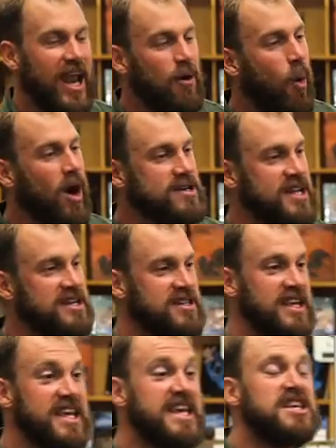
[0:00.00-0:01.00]
And I walked
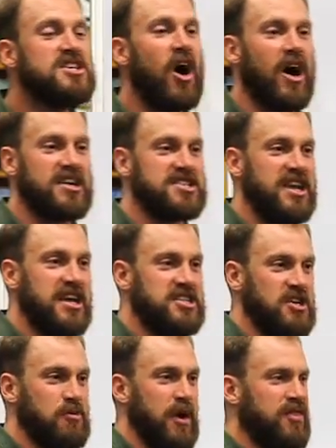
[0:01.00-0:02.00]
into the in-dock
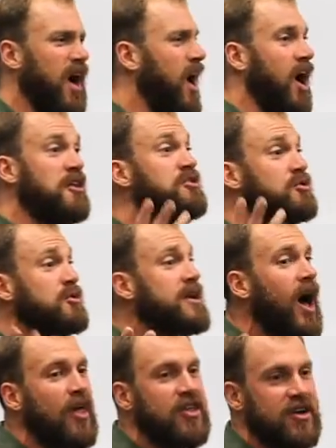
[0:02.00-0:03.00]
station with
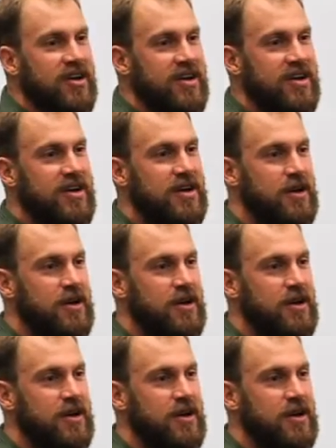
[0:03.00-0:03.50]
100 other